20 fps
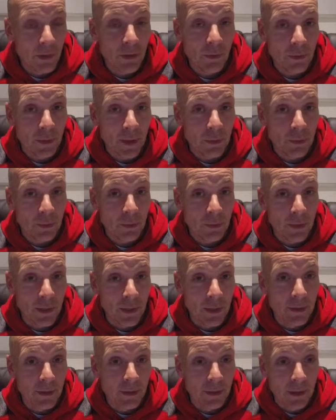thought that was pretty
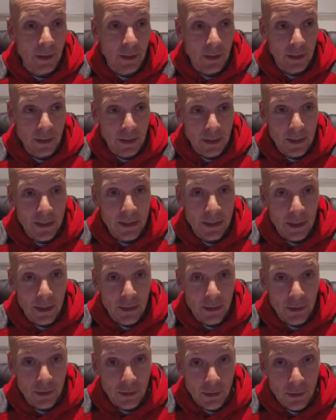good. The detail
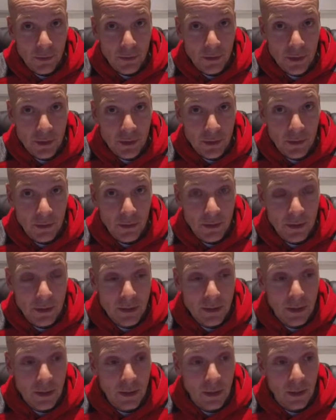in the dogs is nice.
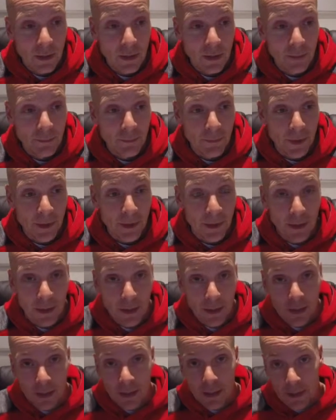
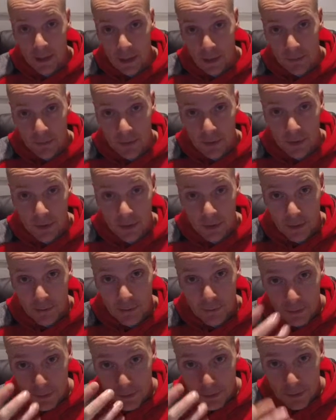It kept in
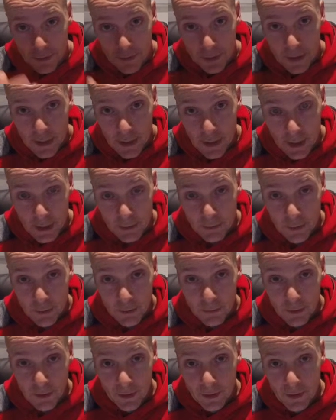focus as they came
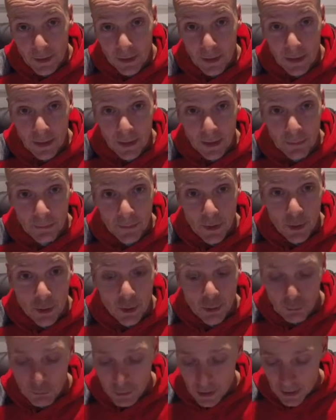over, and you
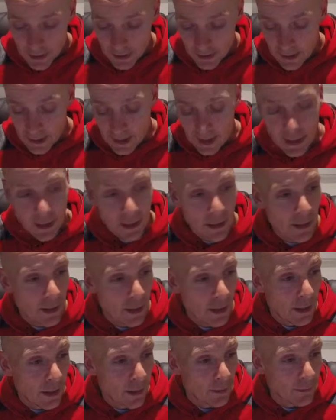can really see
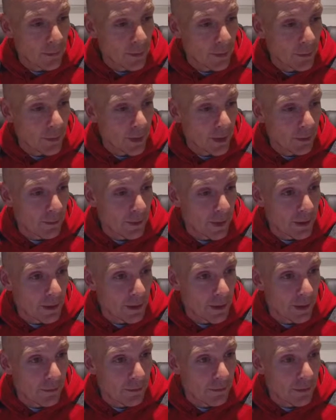if we go back to
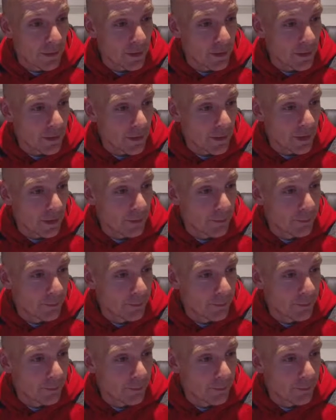that first